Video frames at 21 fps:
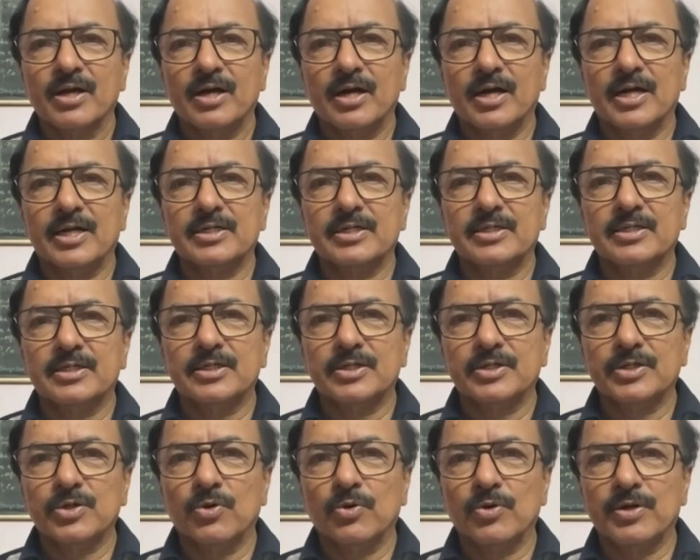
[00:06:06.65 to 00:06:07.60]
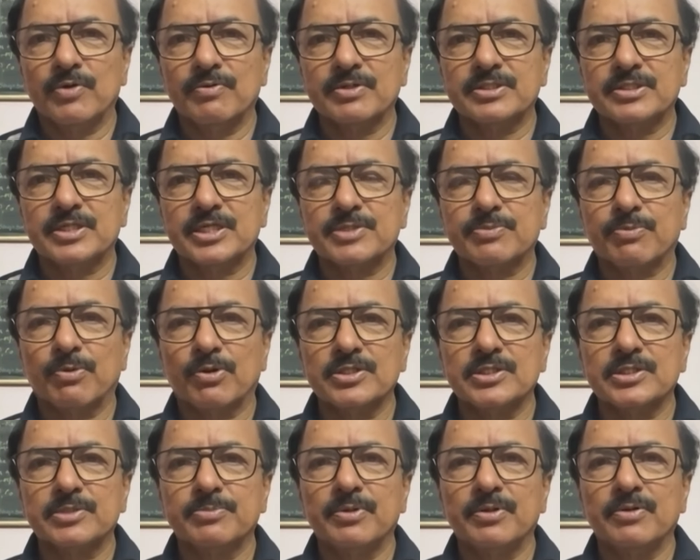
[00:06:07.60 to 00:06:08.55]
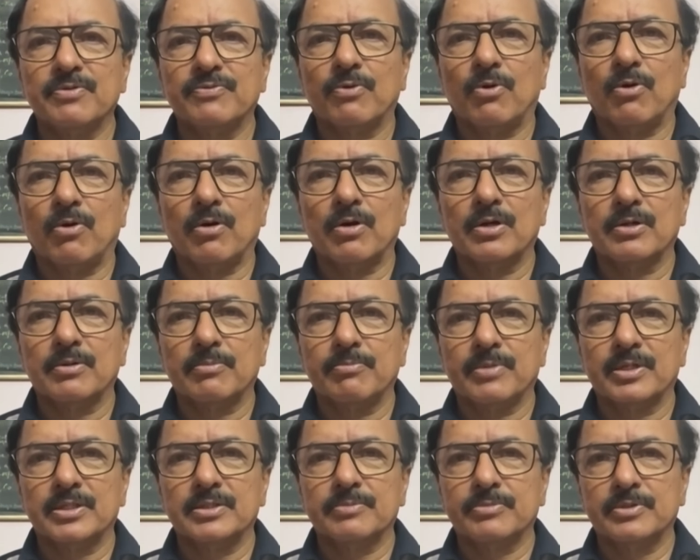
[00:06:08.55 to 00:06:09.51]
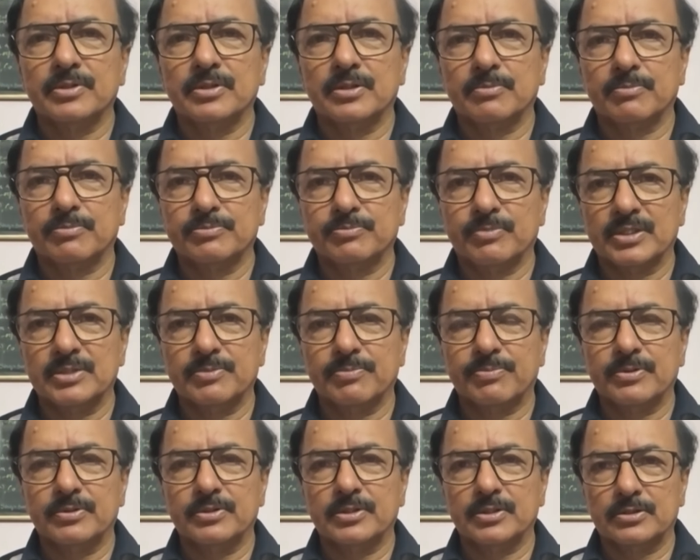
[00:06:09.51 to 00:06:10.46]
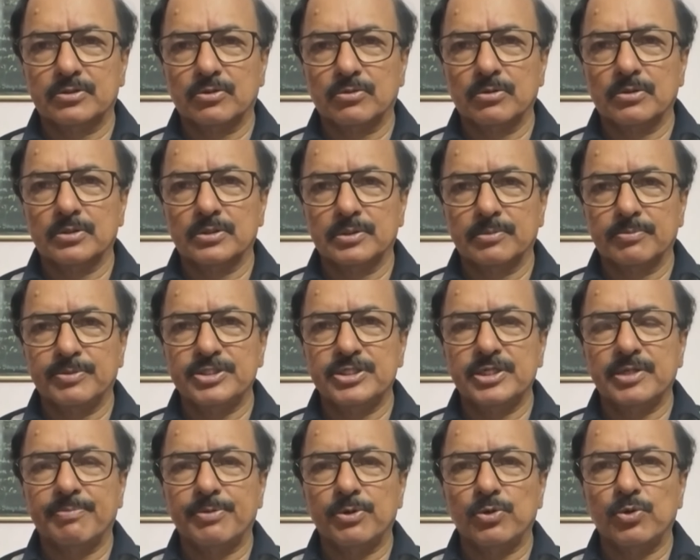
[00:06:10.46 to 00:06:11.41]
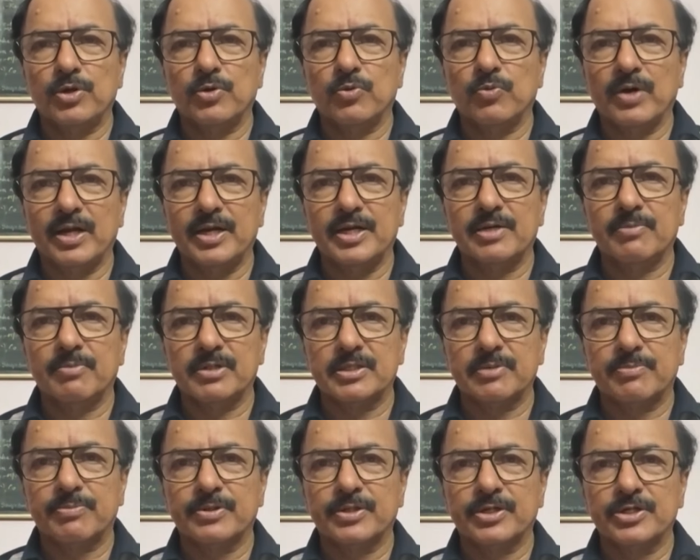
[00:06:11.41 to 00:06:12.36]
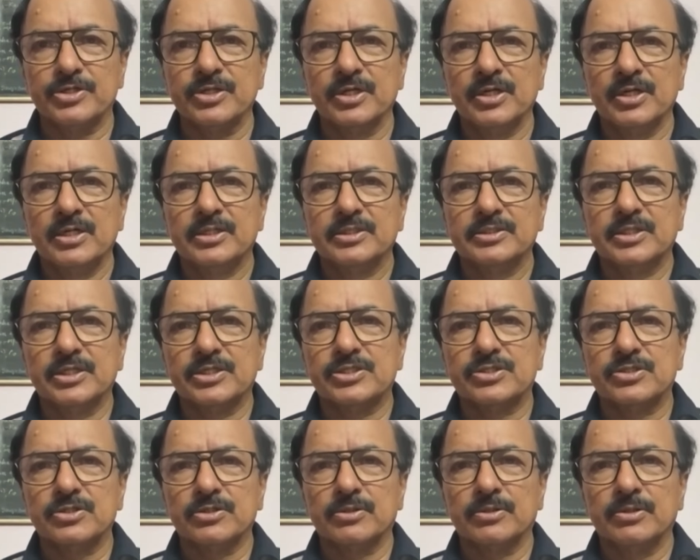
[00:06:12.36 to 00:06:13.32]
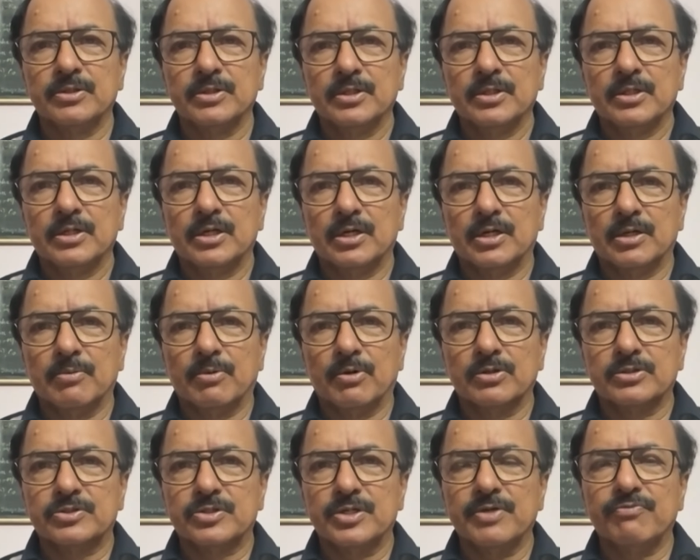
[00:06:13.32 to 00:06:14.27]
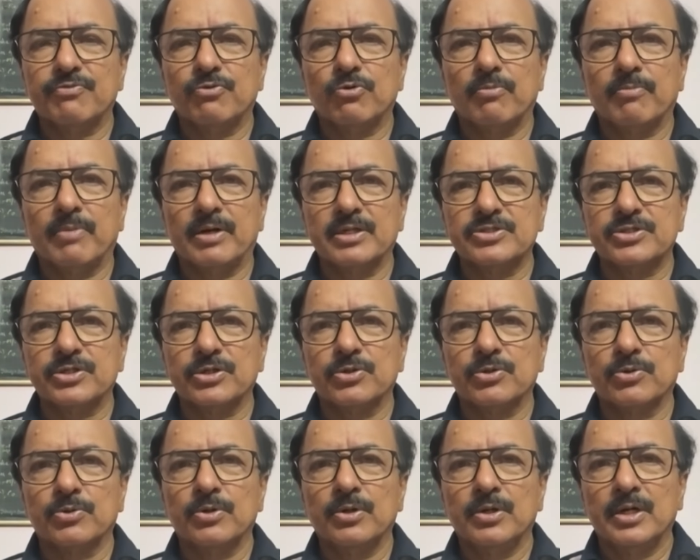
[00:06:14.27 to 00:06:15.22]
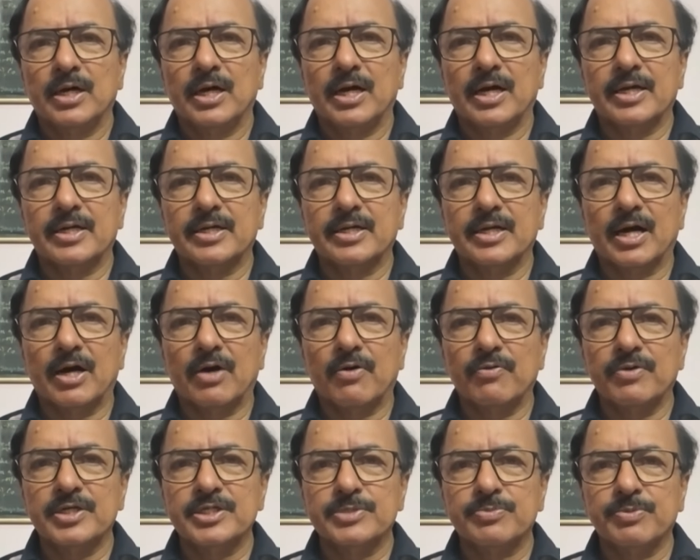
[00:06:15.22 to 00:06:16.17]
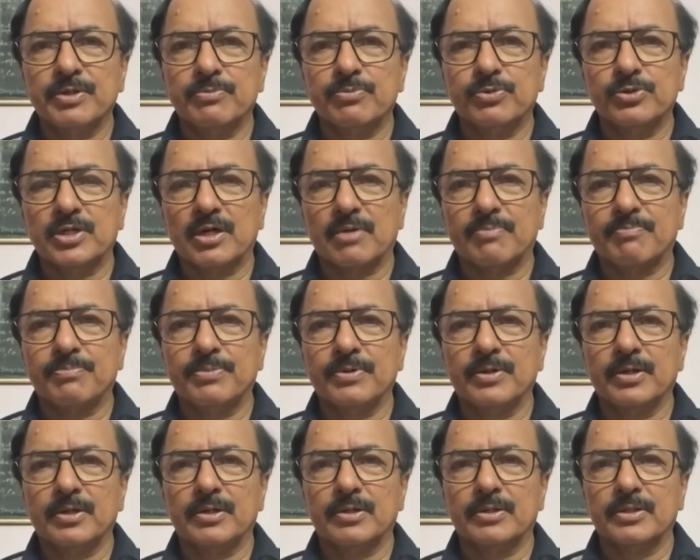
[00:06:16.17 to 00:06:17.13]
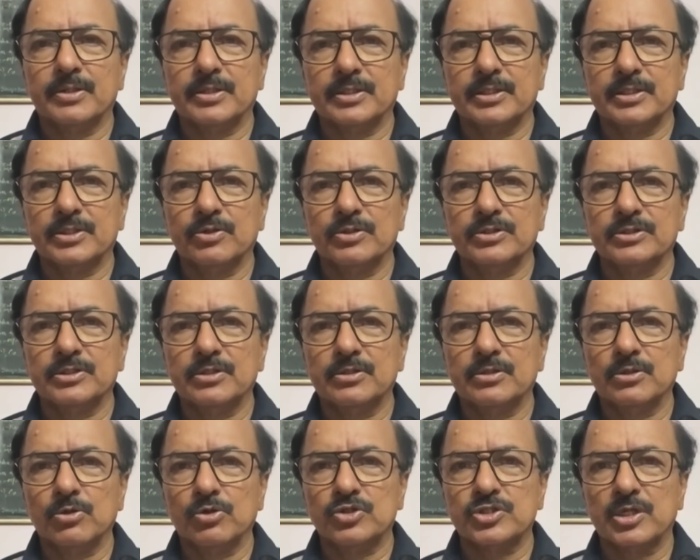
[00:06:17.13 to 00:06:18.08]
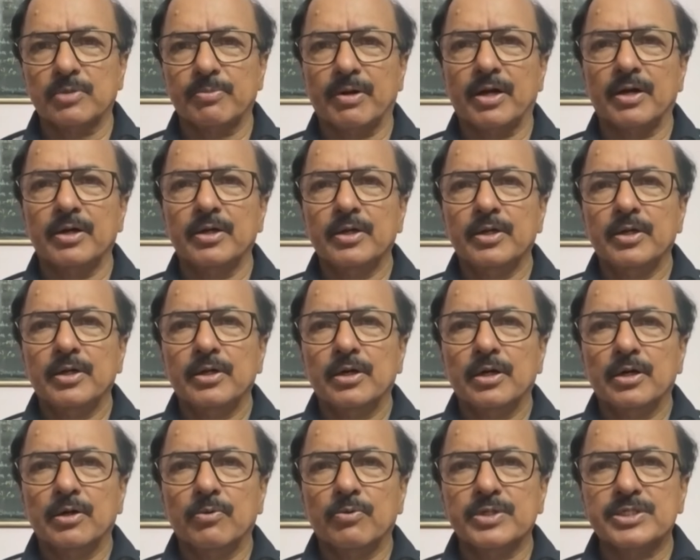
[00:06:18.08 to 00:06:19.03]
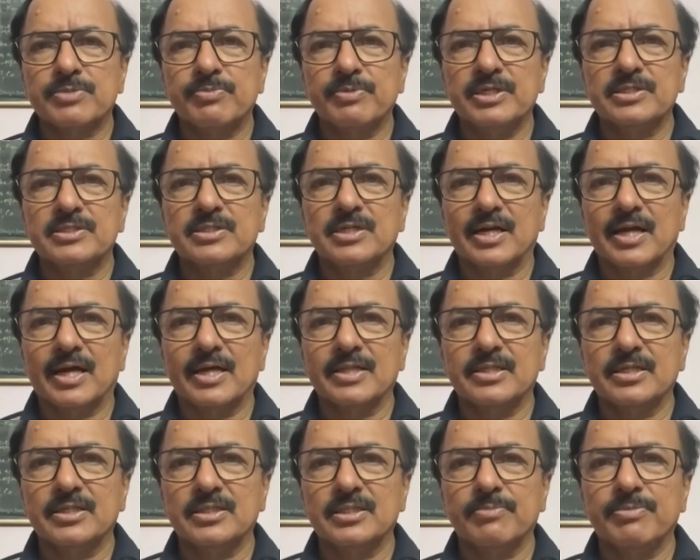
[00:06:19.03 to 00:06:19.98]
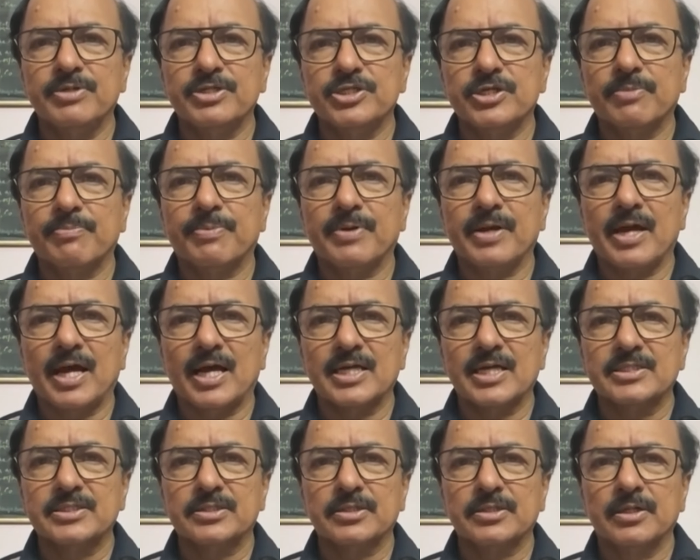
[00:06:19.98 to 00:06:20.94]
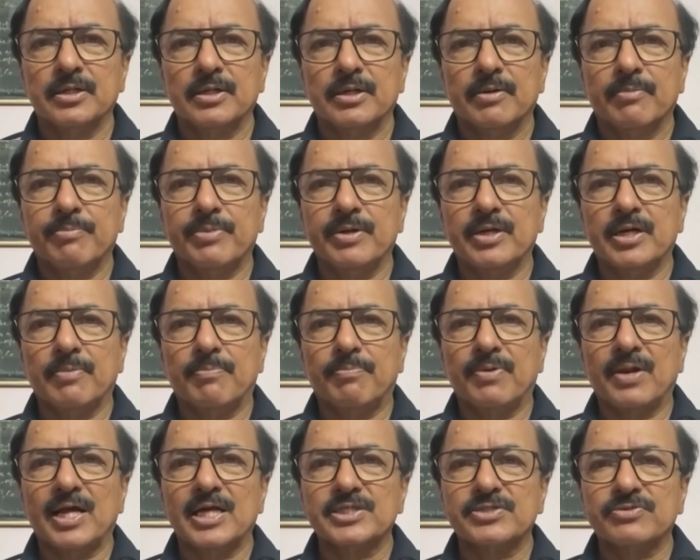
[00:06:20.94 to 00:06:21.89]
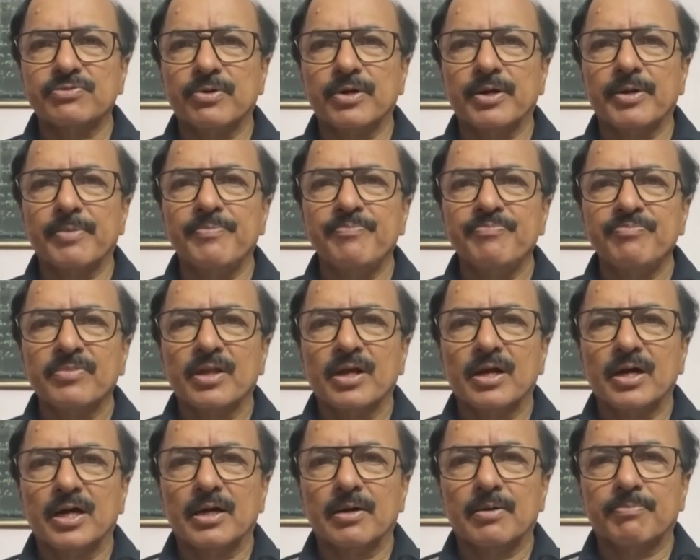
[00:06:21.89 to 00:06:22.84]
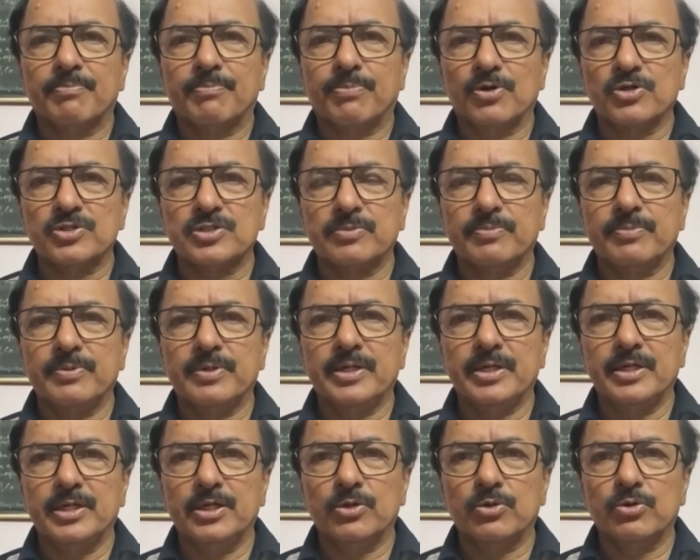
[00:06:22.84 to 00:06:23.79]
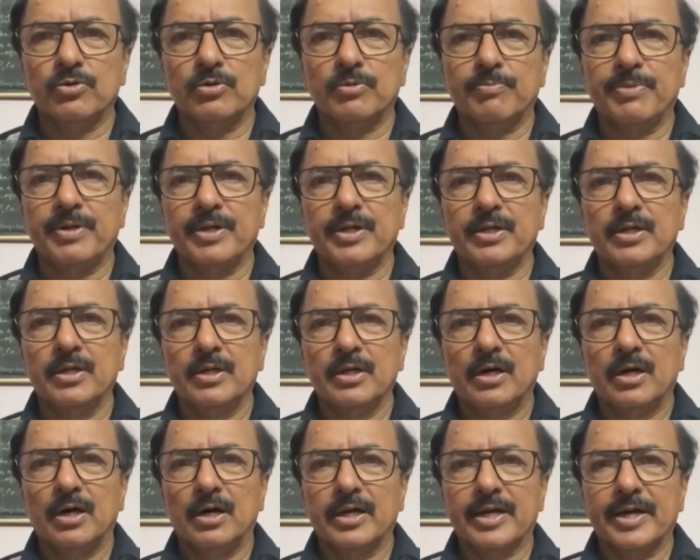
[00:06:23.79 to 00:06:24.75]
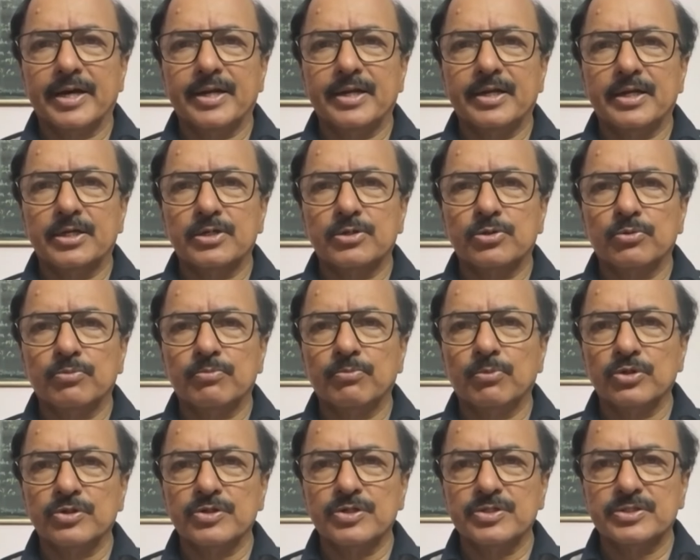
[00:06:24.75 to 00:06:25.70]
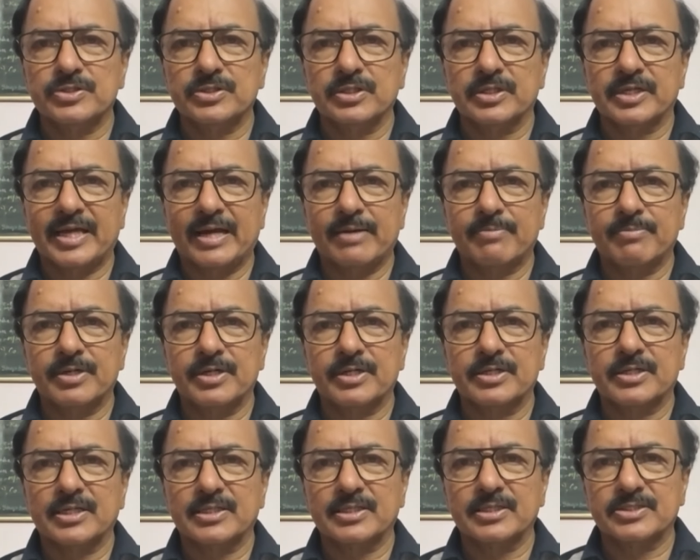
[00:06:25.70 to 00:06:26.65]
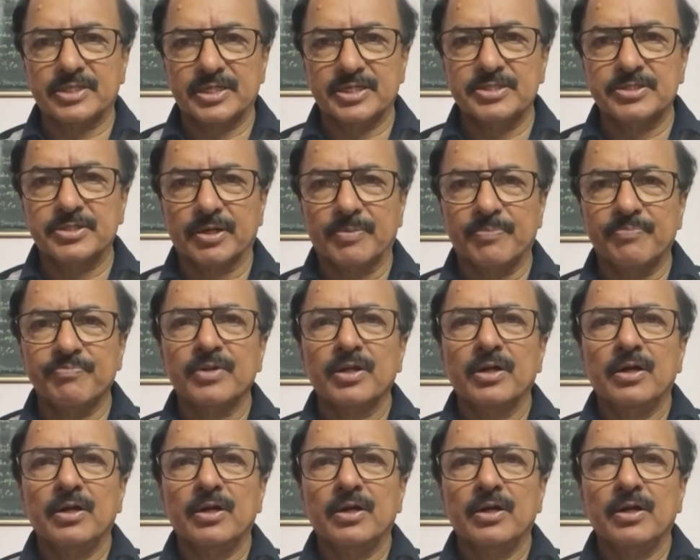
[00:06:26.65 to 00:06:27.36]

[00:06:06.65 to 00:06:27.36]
And, uh, you know, he was responsible for uh, the BJP doing well in Madhya Pradesh just about three, four months ago. And now he's being put up, you know, in the Lok Sabha, which means that I think the BJP has bigger plans for him. Uh, possibly he could be uh, getting into Modi's cabinet at the center.